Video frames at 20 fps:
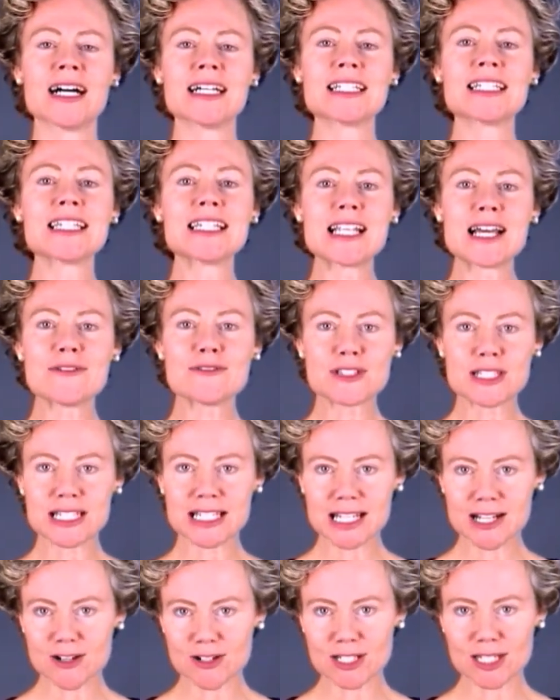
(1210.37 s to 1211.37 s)
I'd love
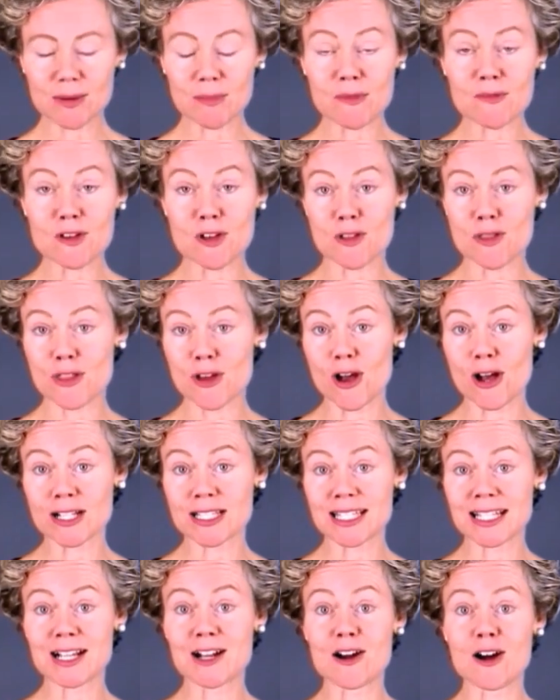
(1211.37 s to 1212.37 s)
to hear some of your
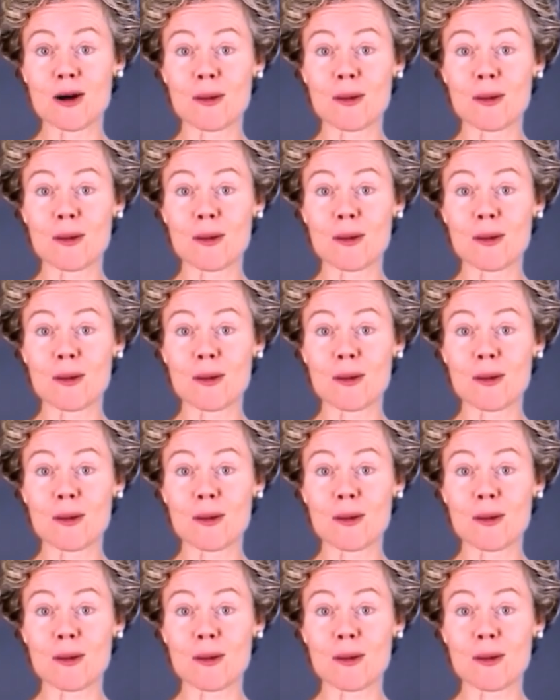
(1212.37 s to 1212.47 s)
thoughts and